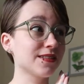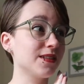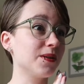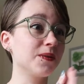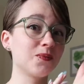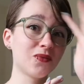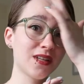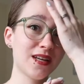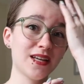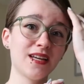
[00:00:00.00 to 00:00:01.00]
So
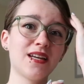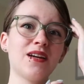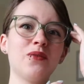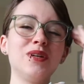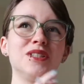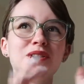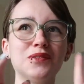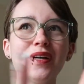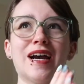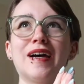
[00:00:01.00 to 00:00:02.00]
we
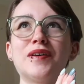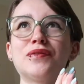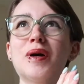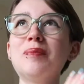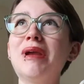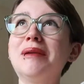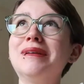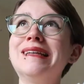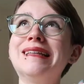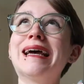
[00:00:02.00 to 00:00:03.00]
do have a
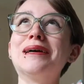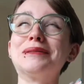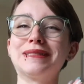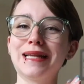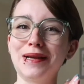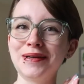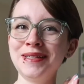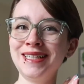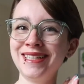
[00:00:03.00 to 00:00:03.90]
baby in the house now,